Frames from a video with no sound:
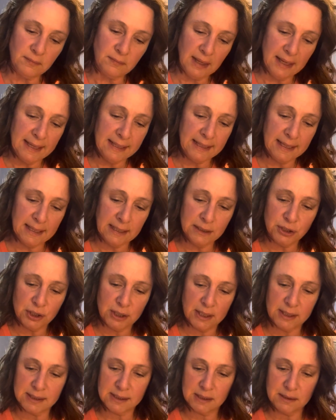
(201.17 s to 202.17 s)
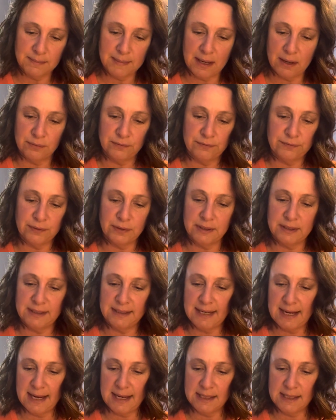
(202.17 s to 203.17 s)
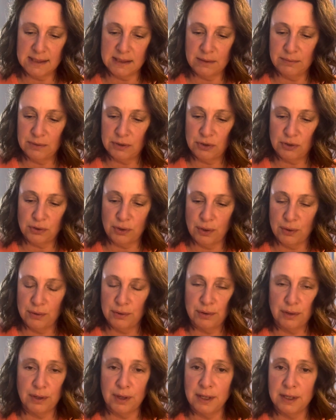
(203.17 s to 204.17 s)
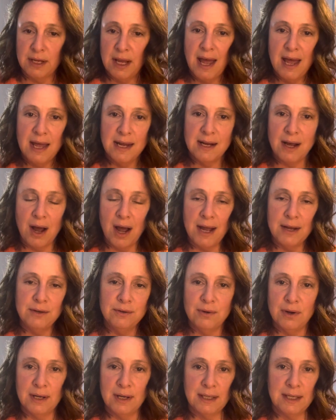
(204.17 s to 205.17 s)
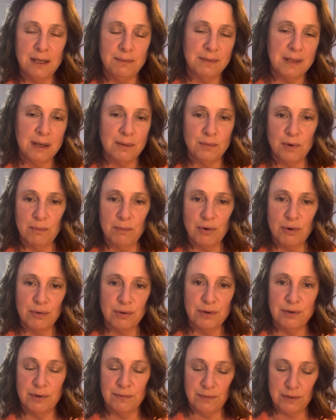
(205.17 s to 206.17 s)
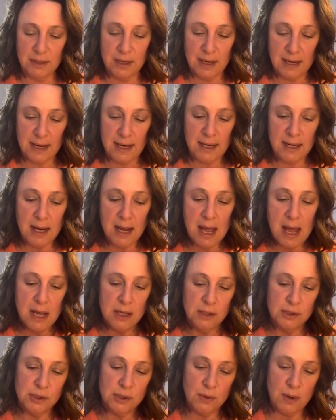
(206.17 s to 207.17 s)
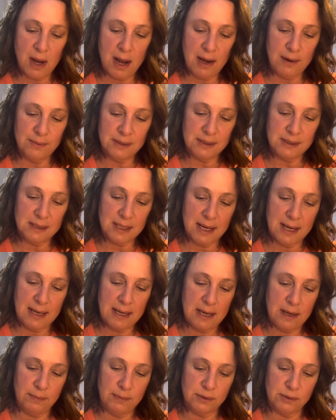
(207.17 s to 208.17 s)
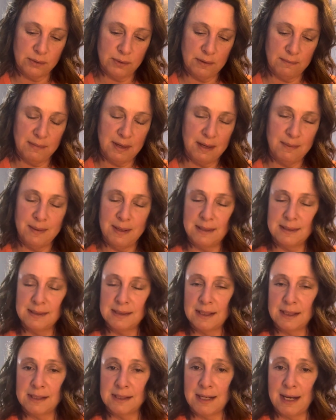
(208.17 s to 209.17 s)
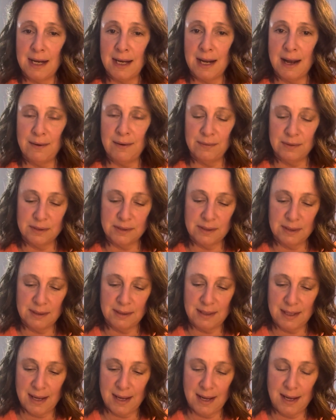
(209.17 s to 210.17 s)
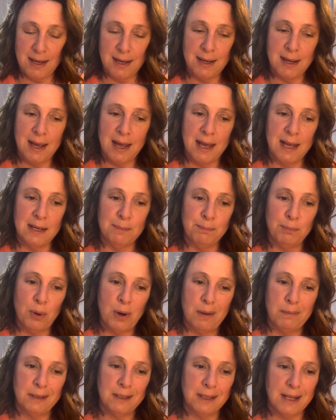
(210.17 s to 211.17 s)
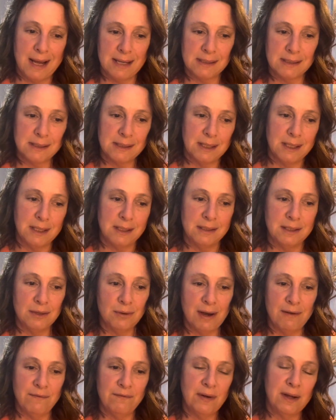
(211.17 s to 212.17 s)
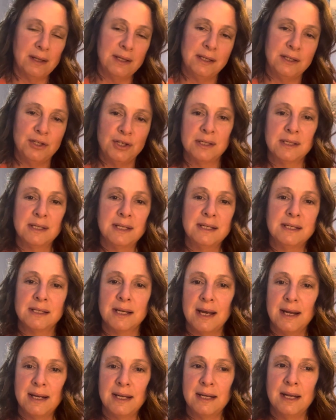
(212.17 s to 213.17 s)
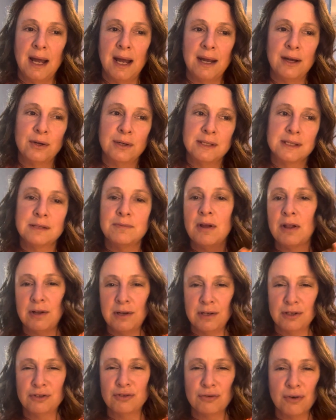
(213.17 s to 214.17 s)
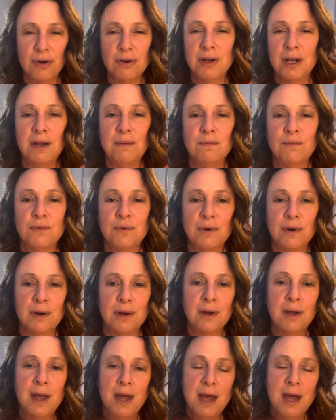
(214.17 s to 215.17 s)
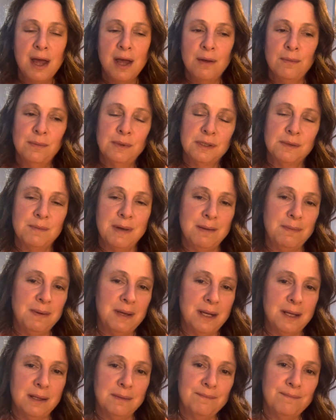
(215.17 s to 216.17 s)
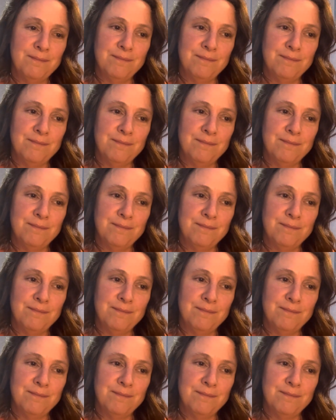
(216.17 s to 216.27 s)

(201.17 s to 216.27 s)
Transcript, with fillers: And it just smelled for days. It was so good. Now, I do not keep that warmer on overnight. So I would say it was on maybe six to eight hours a day and probably lasted till I finally just decided I couldn't smell it as strong anymore, was maybe